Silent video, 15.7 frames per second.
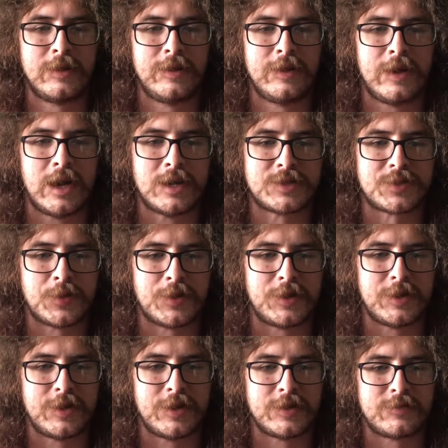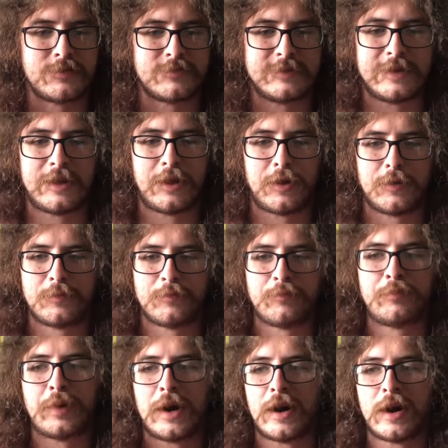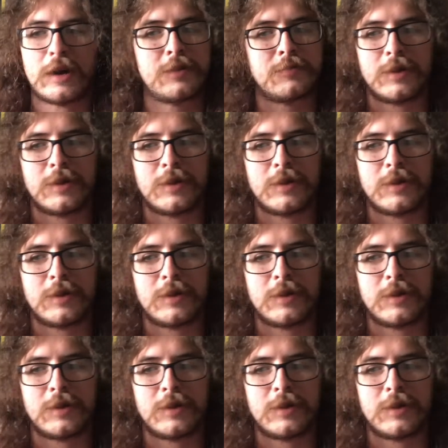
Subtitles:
I sort of bought